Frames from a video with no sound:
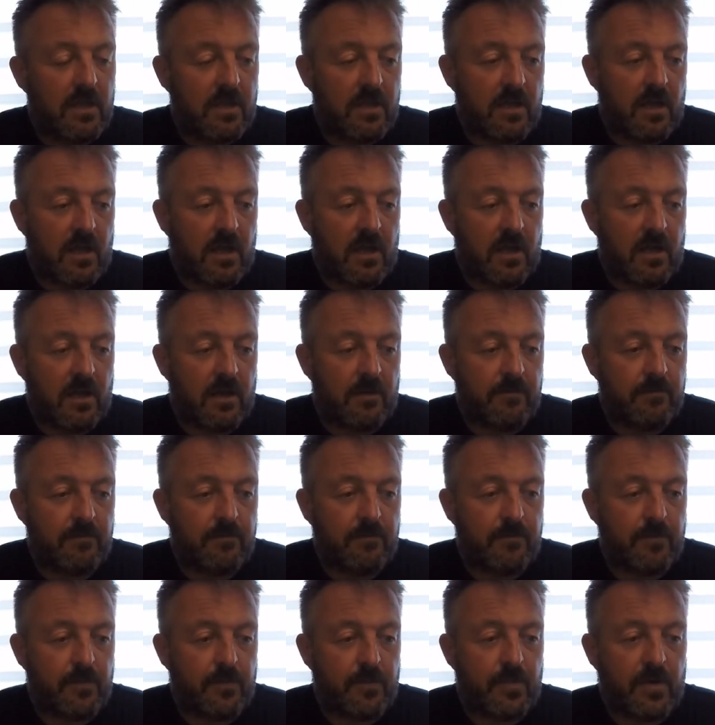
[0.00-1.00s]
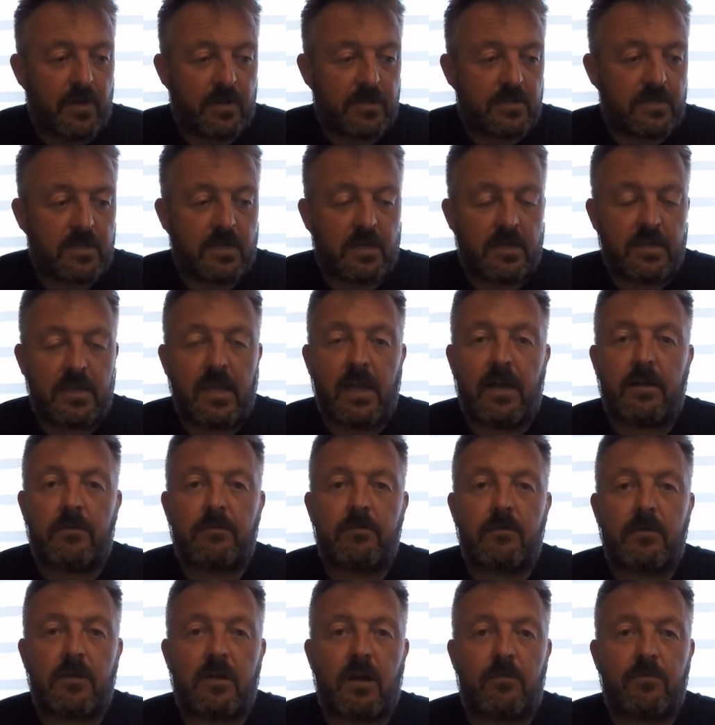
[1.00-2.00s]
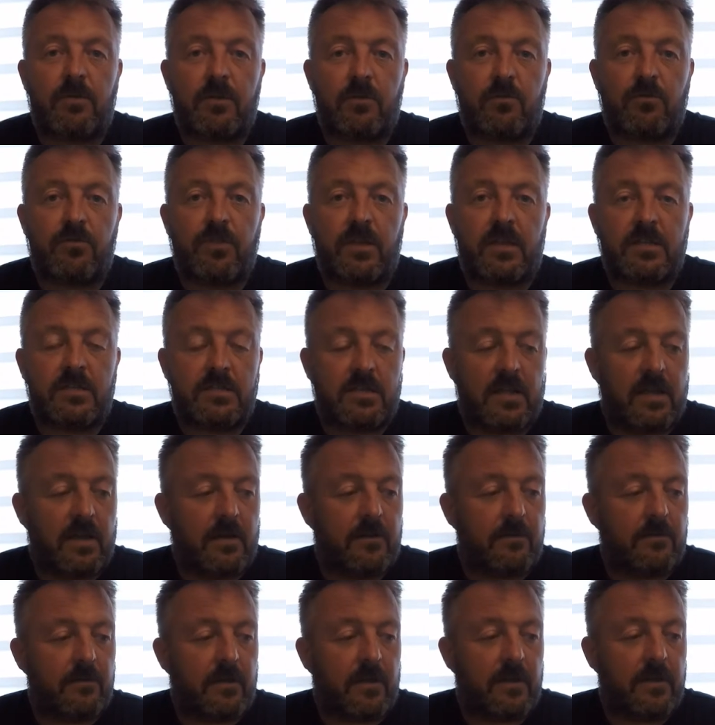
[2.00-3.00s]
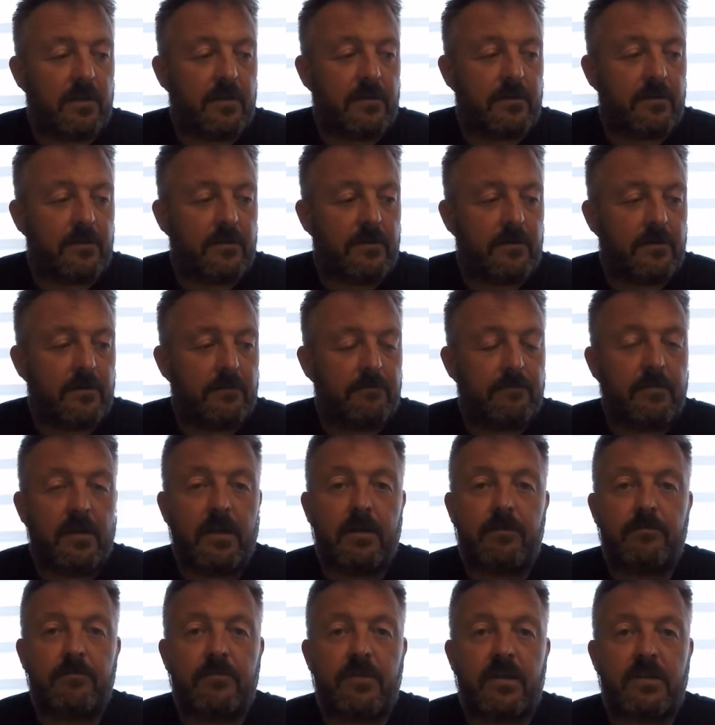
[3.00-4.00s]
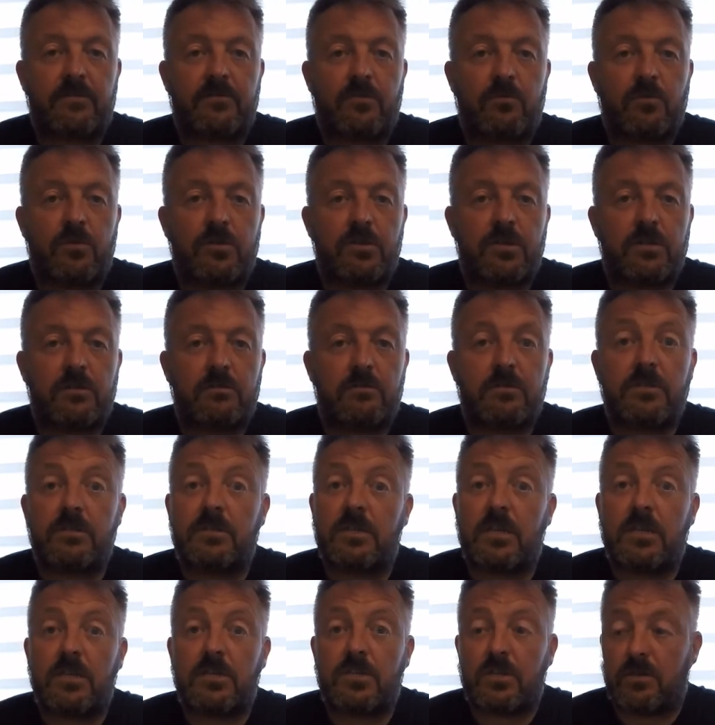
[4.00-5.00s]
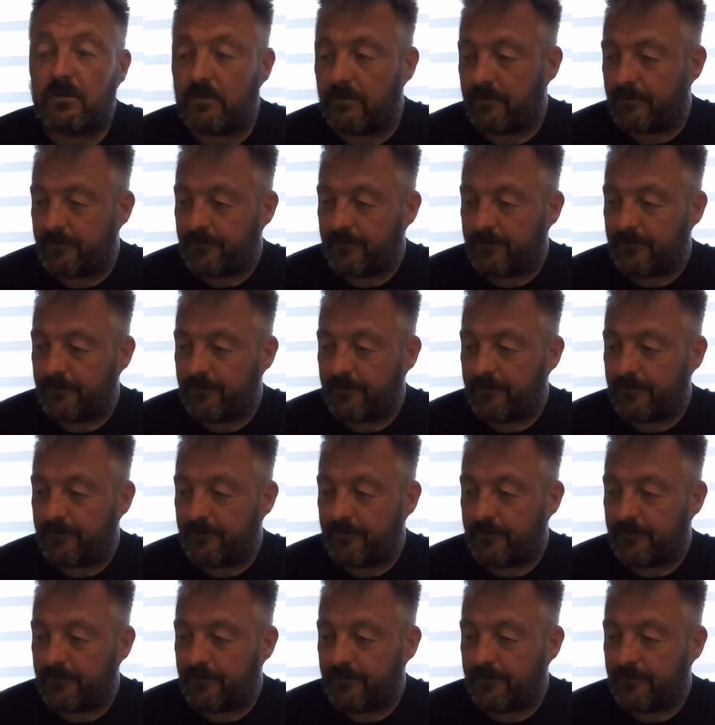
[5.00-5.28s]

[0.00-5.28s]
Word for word: Um, but uh, yeah, a couple of little things now, and uh, yeah, thanks for watching. See you soon.